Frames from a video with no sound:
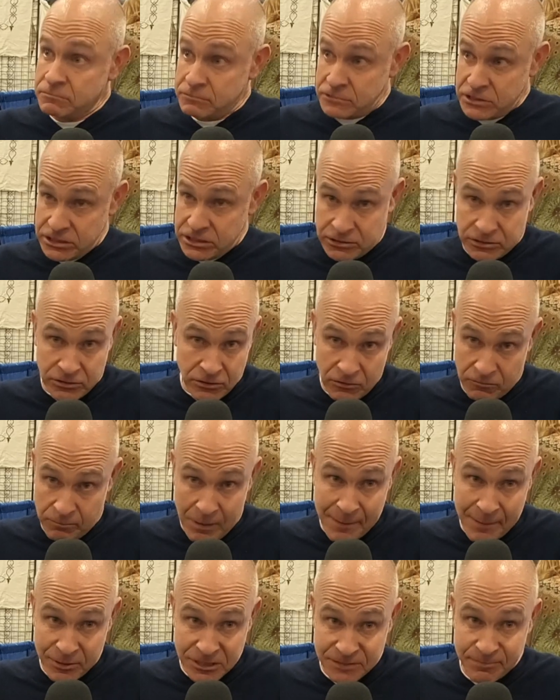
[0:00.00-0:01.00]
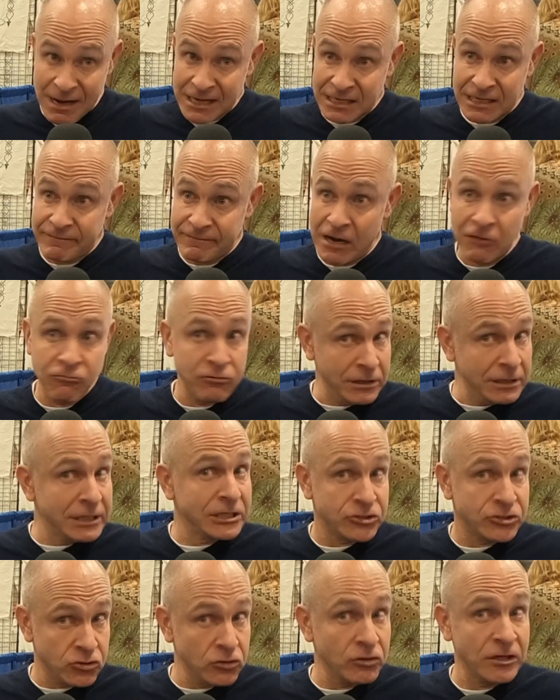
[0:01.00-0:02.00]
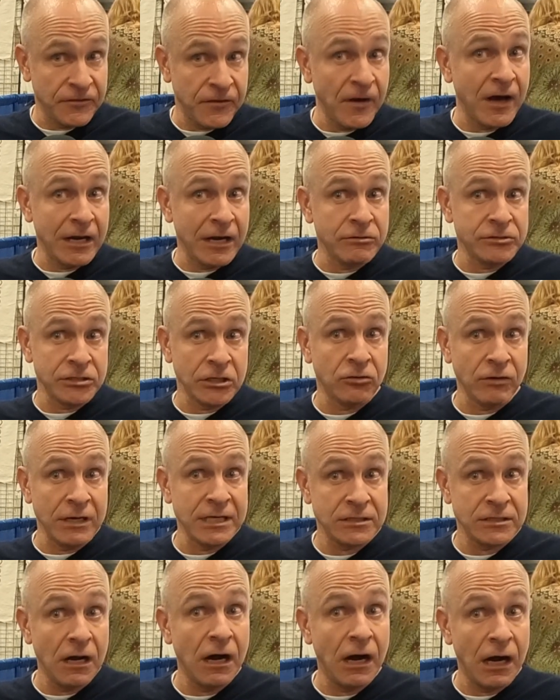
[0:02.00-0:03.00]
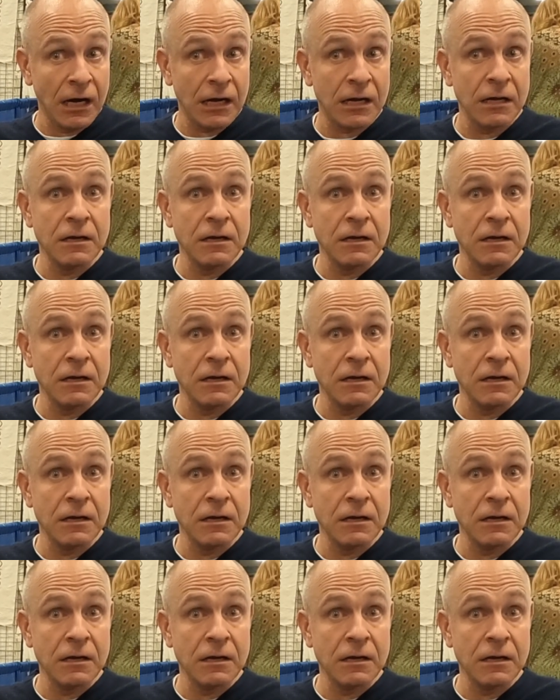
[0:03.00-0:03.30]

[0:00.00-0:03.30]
just from my perspective. I really truly thought it was a great talk.